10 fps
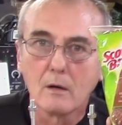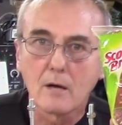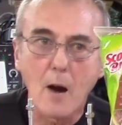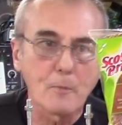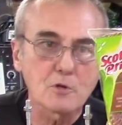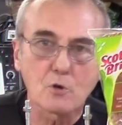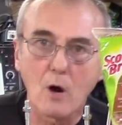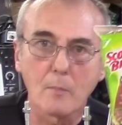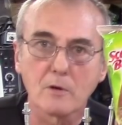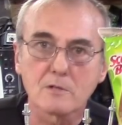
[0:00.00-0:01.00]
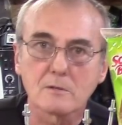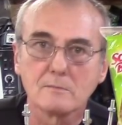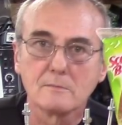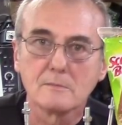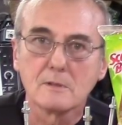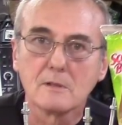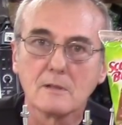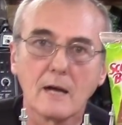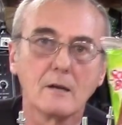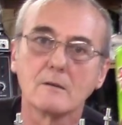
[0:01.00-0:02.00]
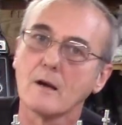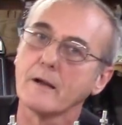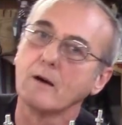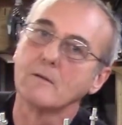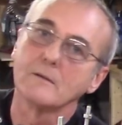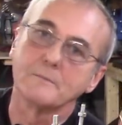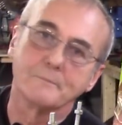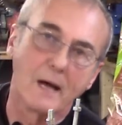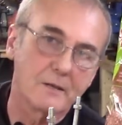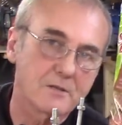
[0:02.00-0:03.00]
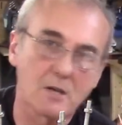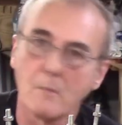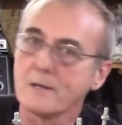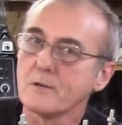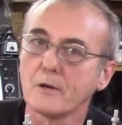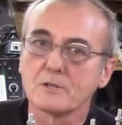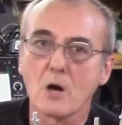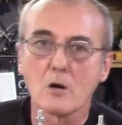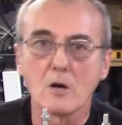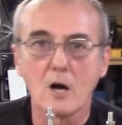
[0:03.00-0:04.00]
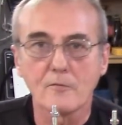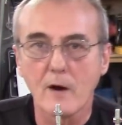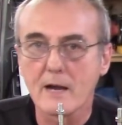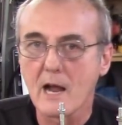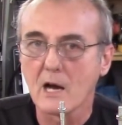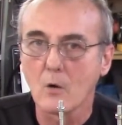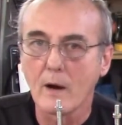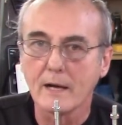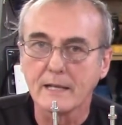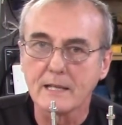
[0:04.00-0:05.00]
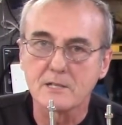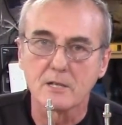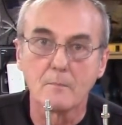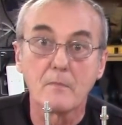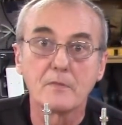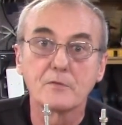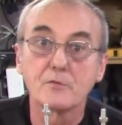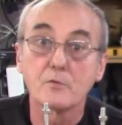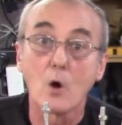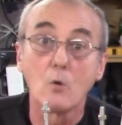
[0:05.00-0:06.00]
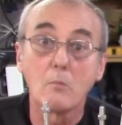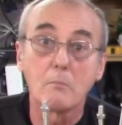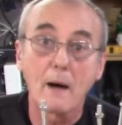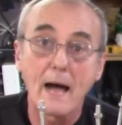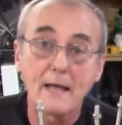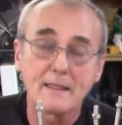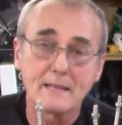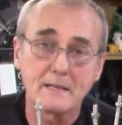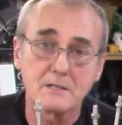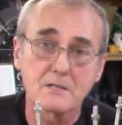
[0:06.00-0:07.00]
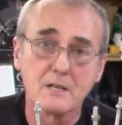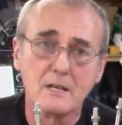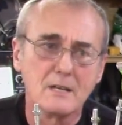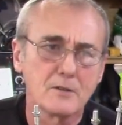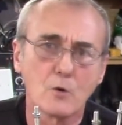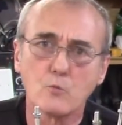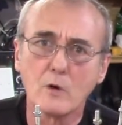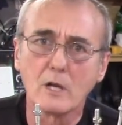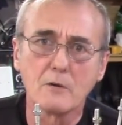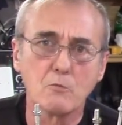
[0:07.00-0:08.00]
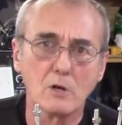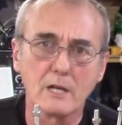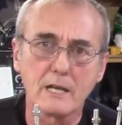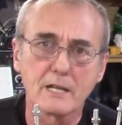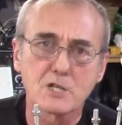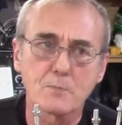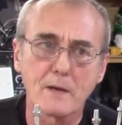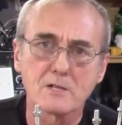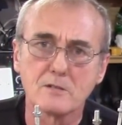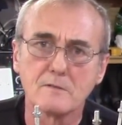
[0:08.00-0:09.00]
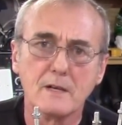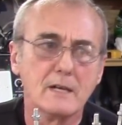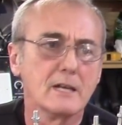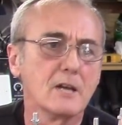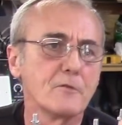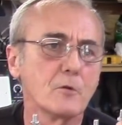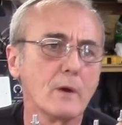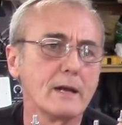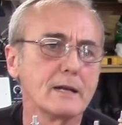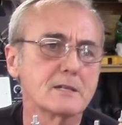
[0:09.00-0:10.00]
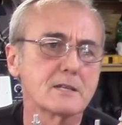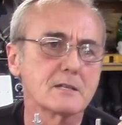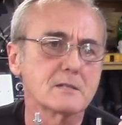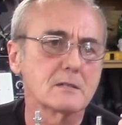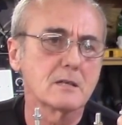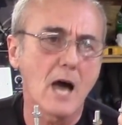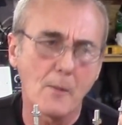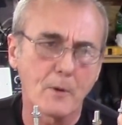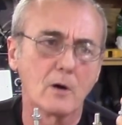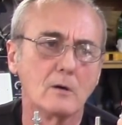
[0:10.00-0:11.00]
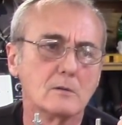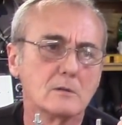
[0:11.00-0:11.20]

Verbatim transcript: copper scrubbers. I know. There you go. I, uh, somebody's going to turn it off right now and go out and get some. Don't buy these. They're really, really inexpensive. If you read it, it says copper